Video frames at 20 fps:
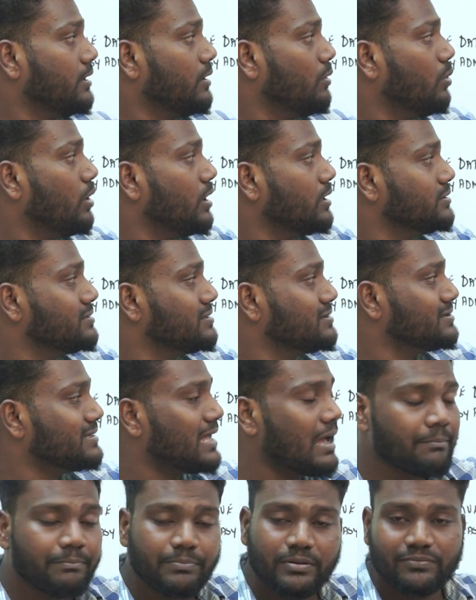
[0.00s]
Now what is the
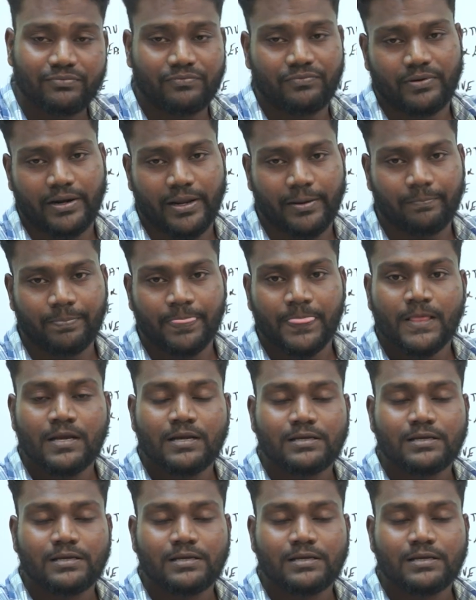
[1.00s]
sample frame?